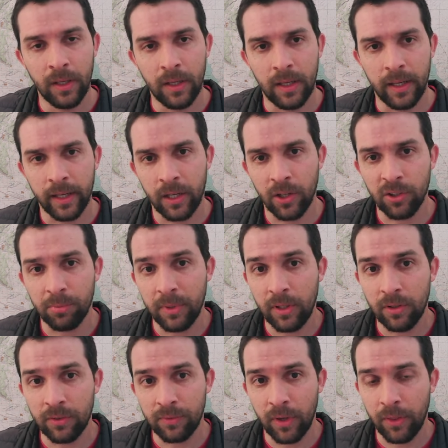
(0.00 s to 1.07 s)
It could also be
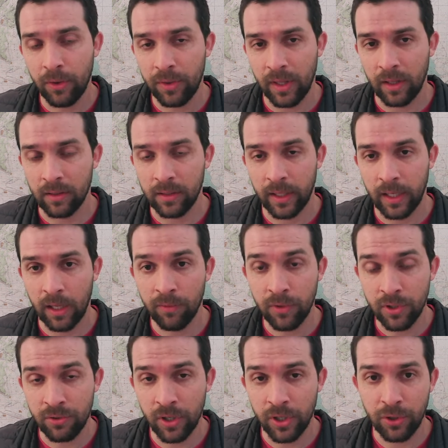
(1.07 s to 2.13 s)
used for other things like
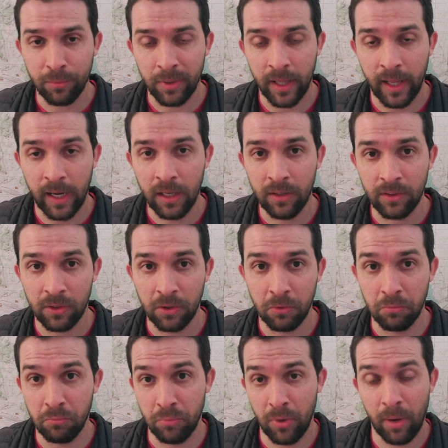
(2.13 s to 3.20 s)
infrastructure planning. So
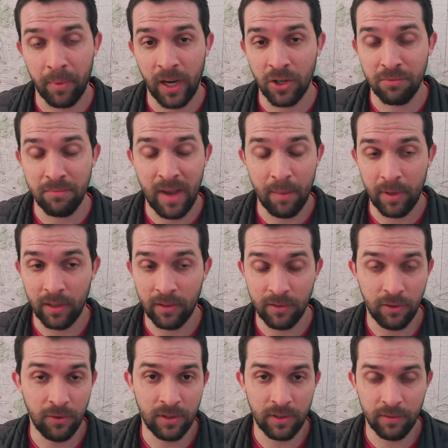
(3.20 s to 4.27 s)
propagation mapping is
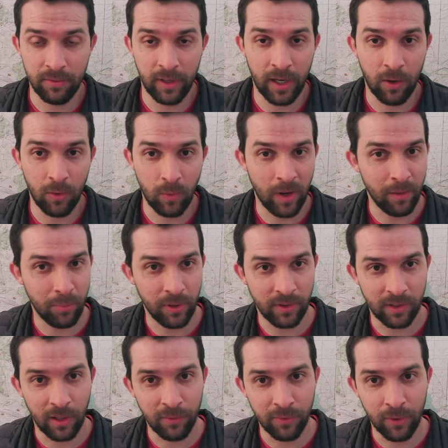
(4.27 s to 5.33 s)
used to figure out where to put
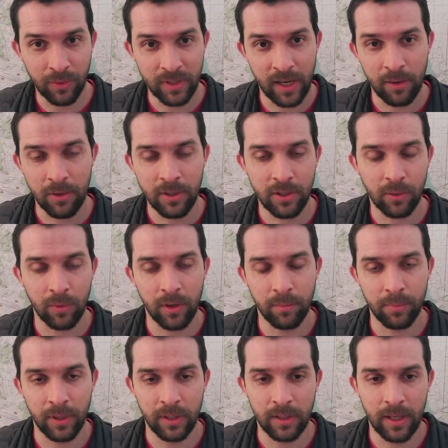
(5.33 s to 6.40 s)
cell phone towers or where to
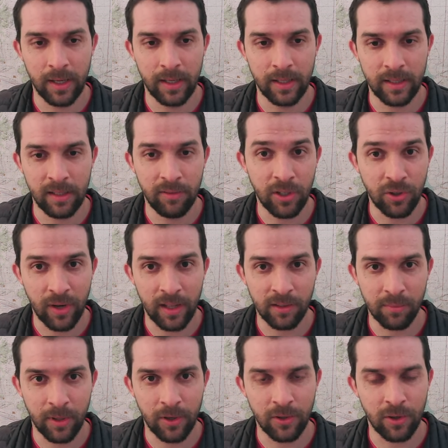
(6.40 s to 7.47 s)
put TV
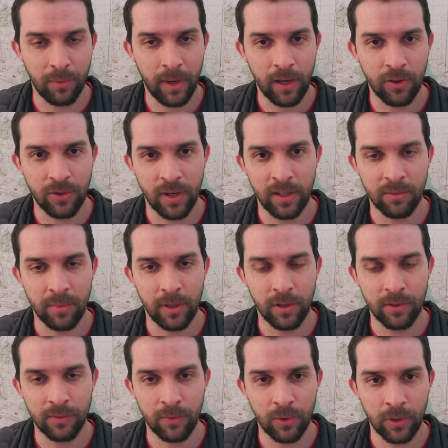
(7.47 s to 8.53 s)
transmitters or radio
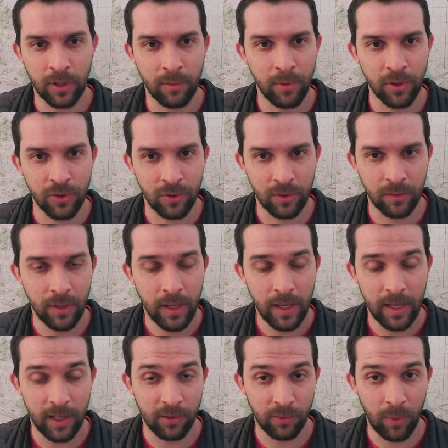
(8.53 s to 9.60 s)
transmitters for commercial
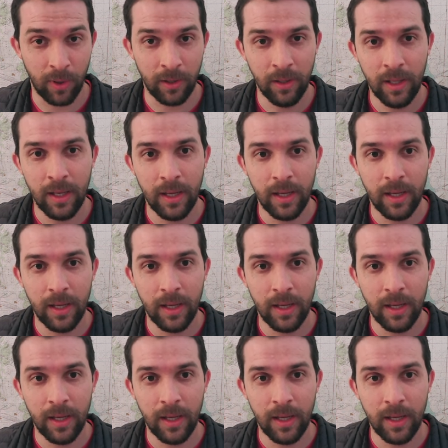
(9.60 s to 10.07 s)
as well.